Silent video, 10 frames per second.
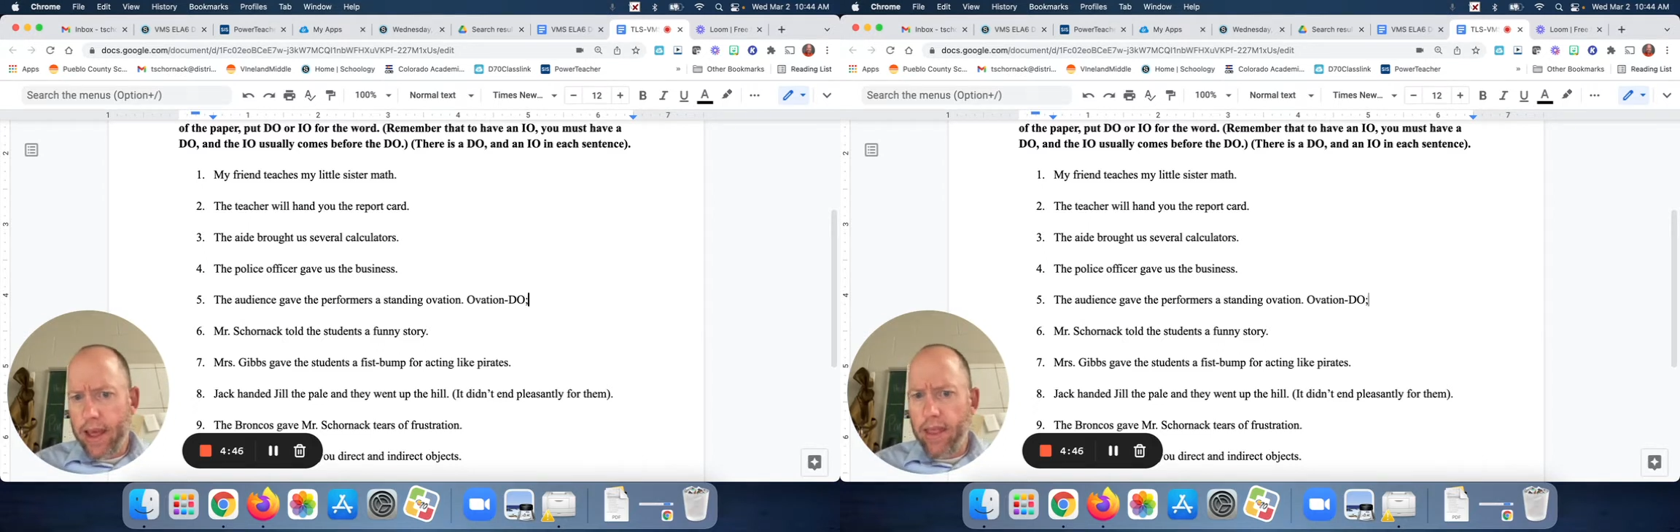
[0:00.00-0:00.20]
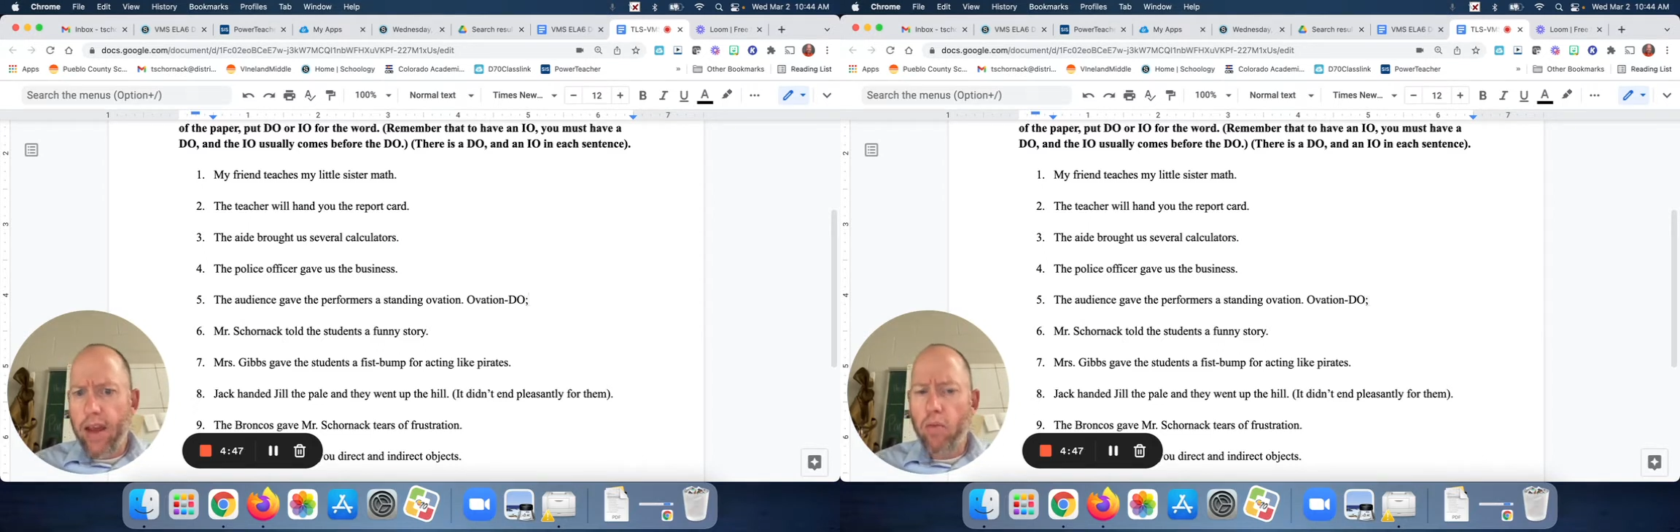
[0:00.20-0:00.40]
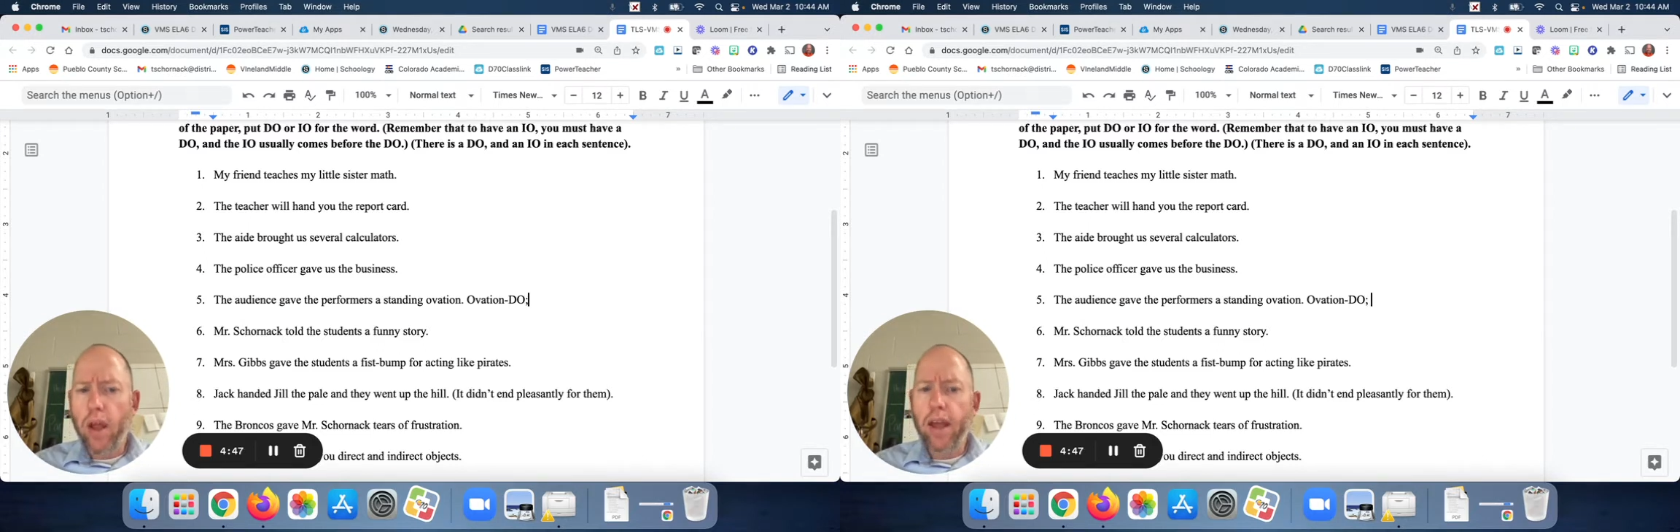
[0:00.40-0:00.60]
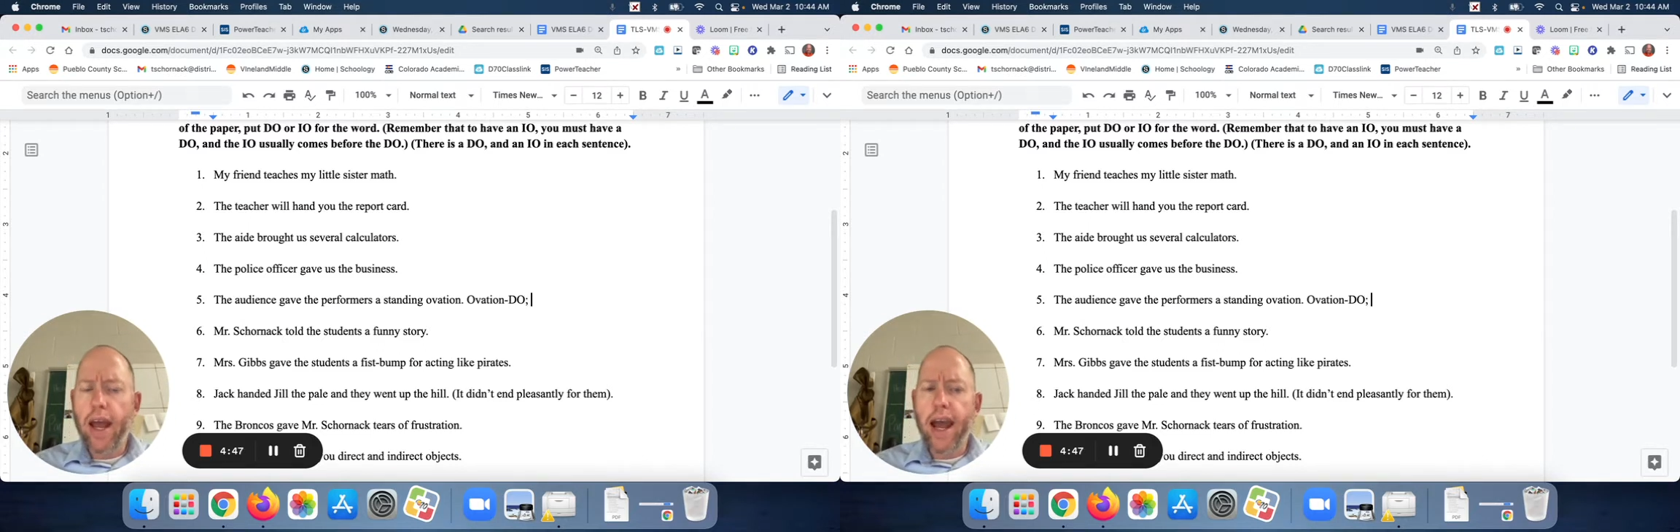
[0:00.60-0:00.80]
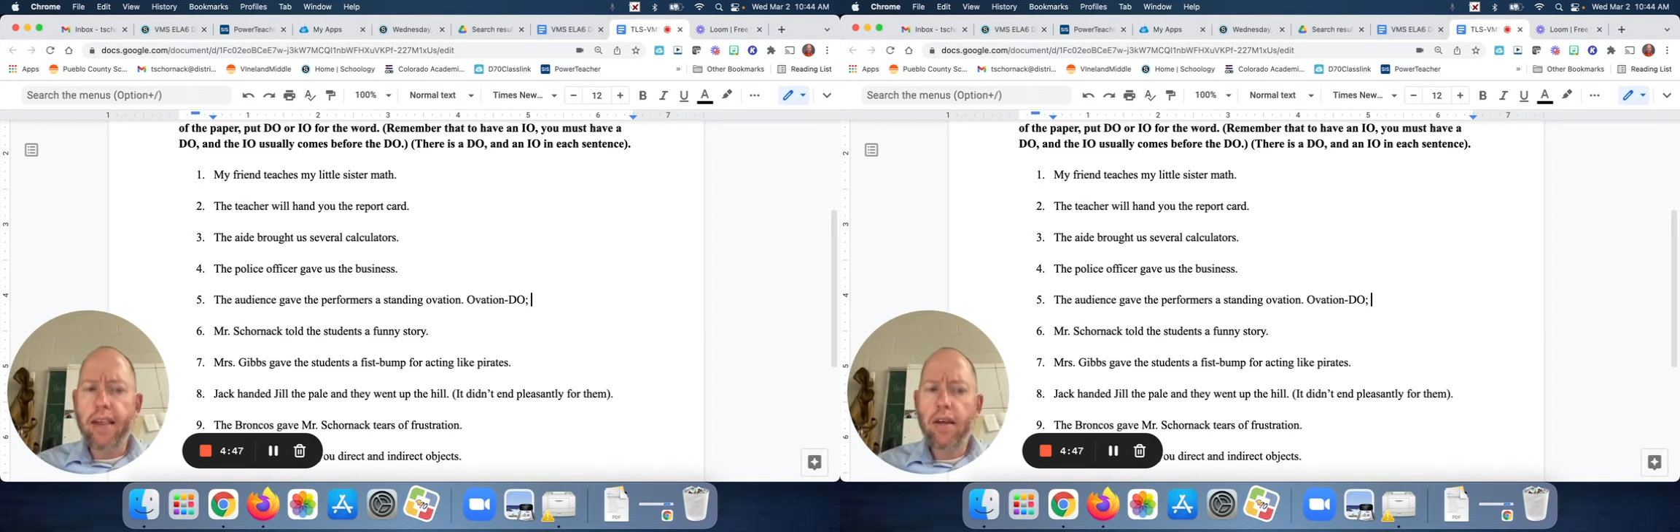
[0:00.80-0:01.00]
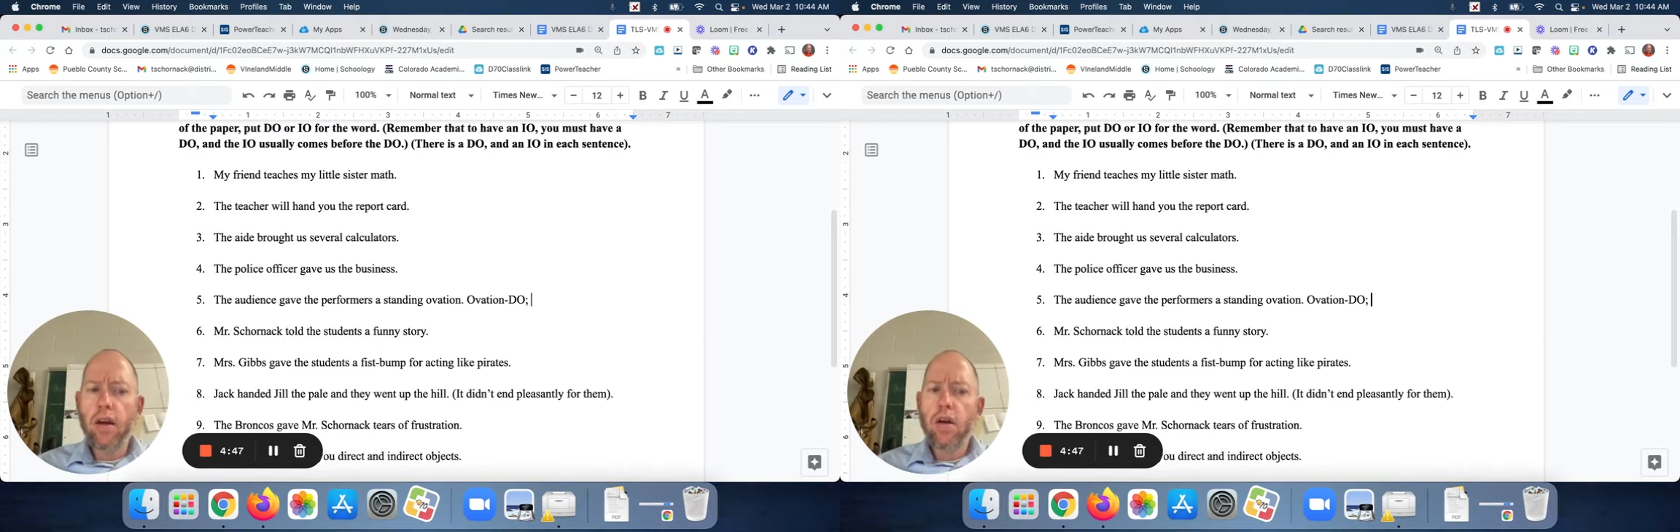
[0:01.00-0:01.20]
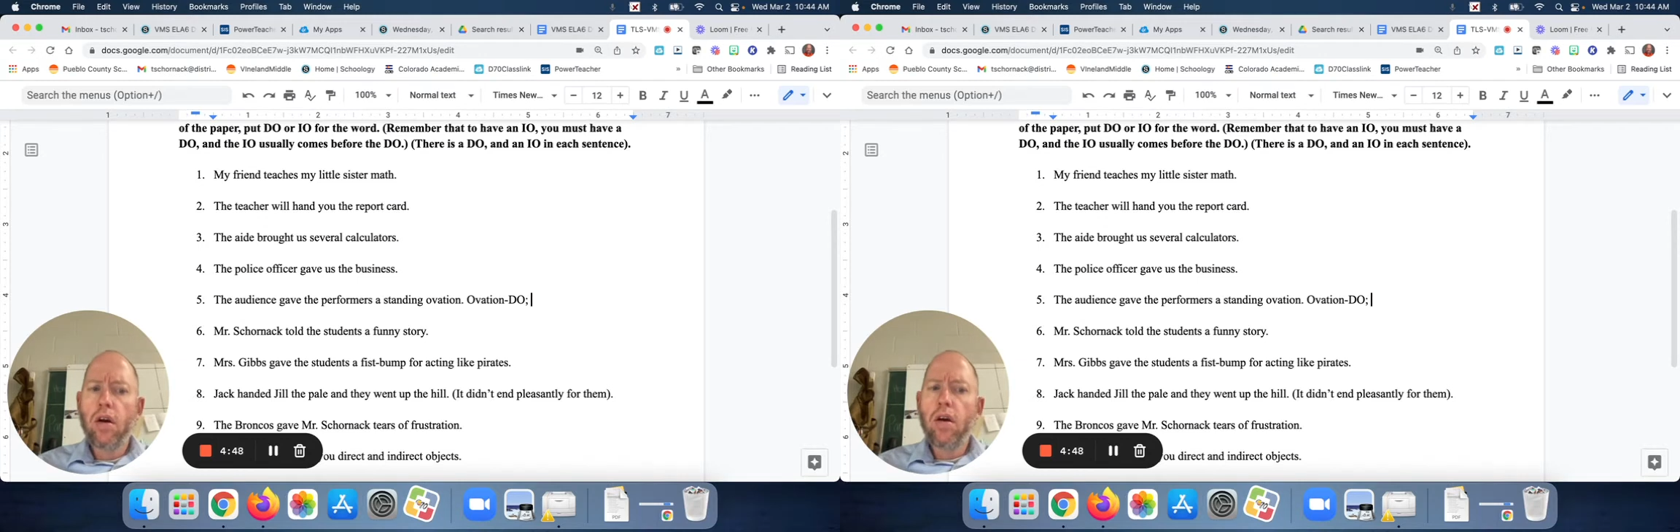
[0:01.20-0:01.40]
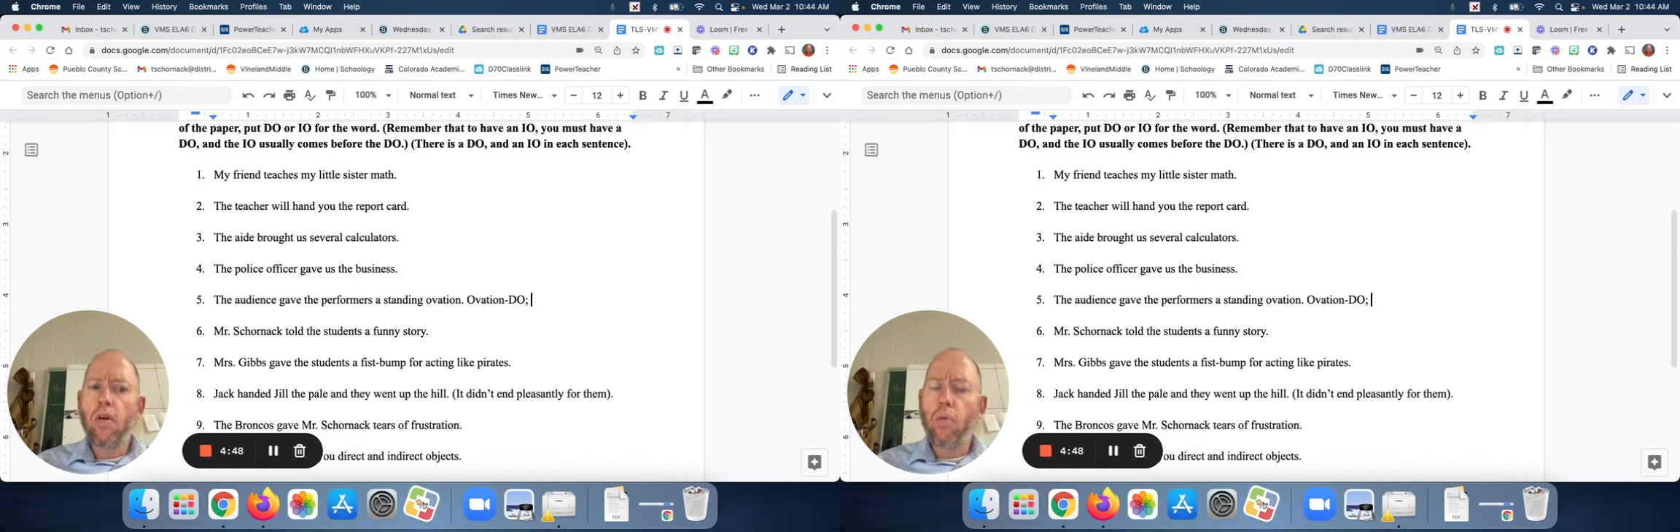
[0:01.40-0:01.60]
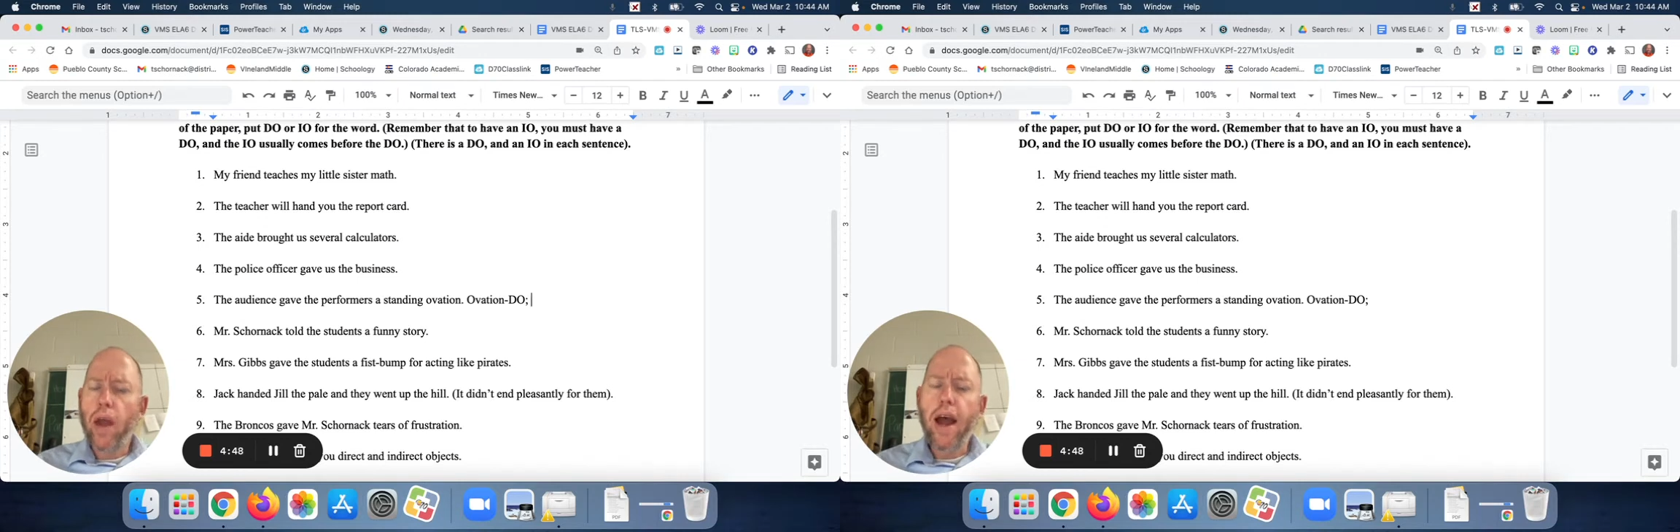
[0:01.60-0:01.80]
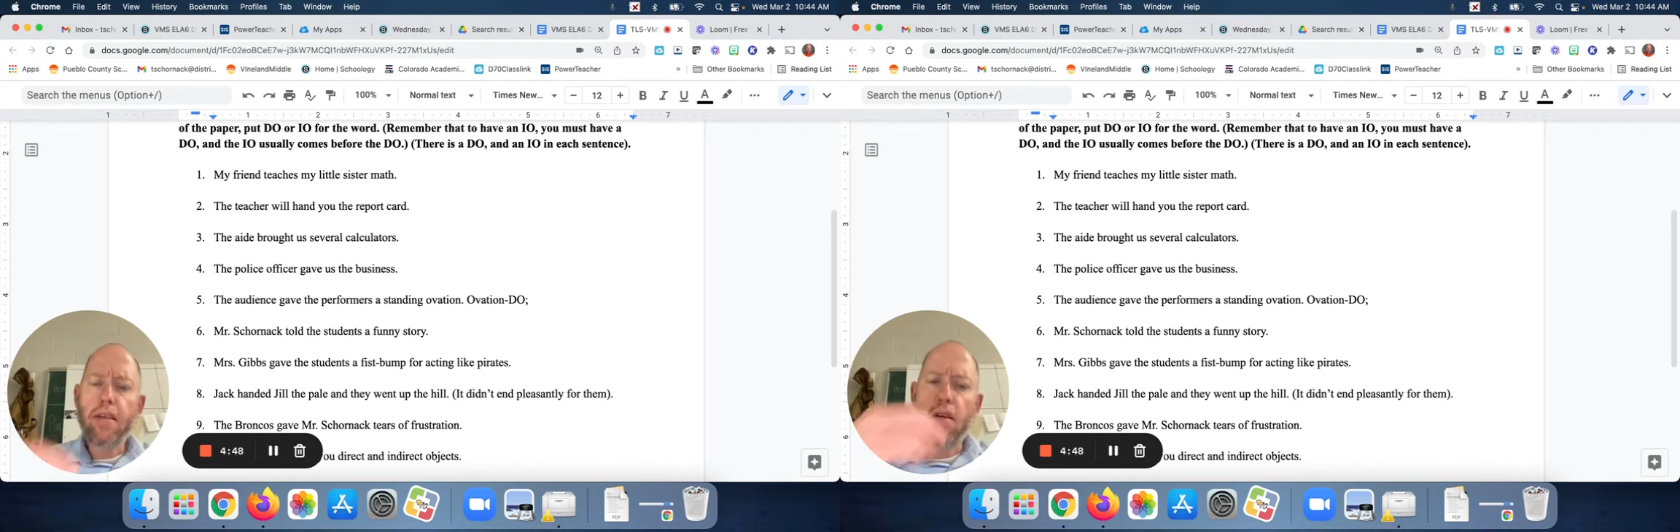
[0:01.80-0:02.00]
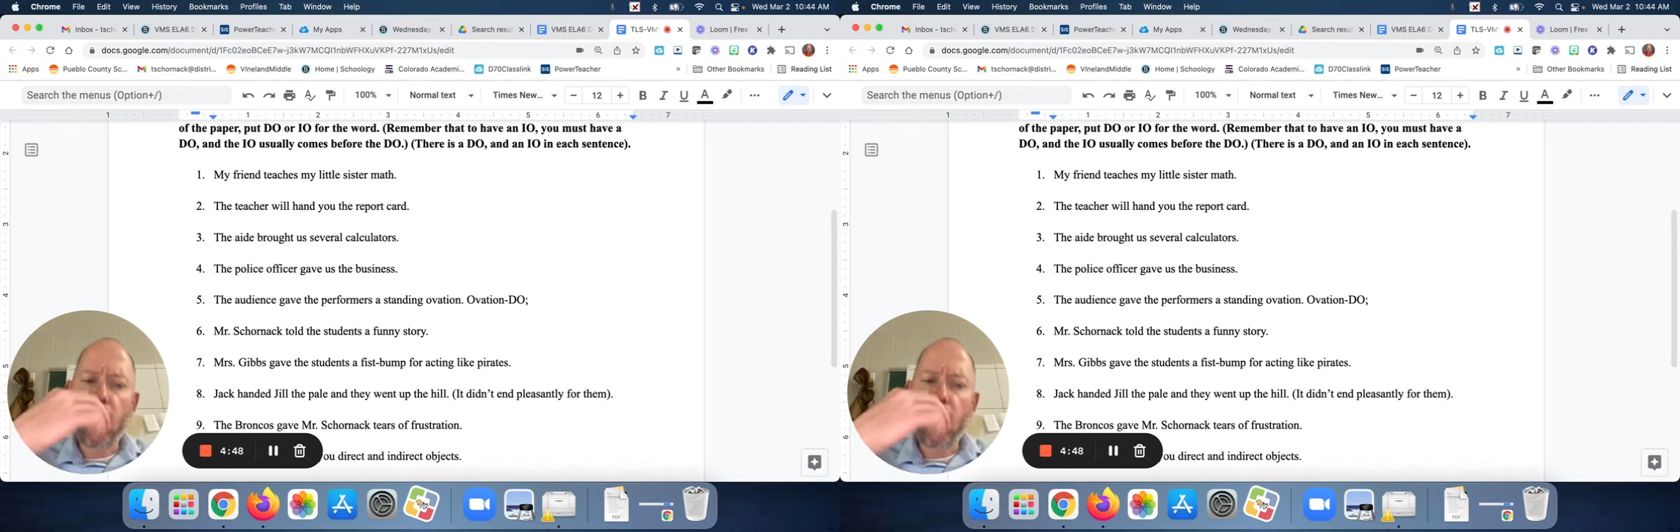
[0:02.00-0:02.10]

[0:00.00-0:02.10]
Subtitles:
And we ask